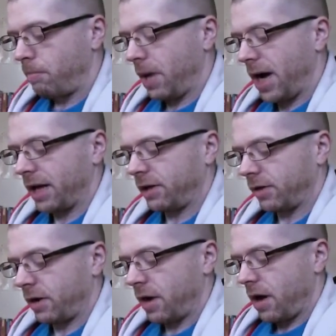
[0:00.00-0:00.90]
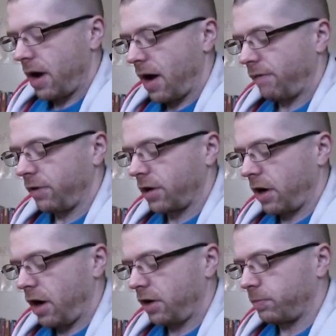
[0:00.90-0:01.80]
but of the
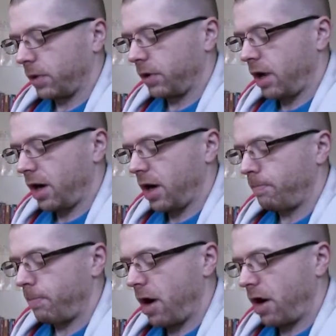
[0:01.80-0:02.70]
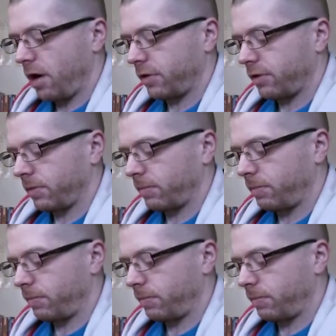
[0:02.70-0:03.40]
gospel, not a partis-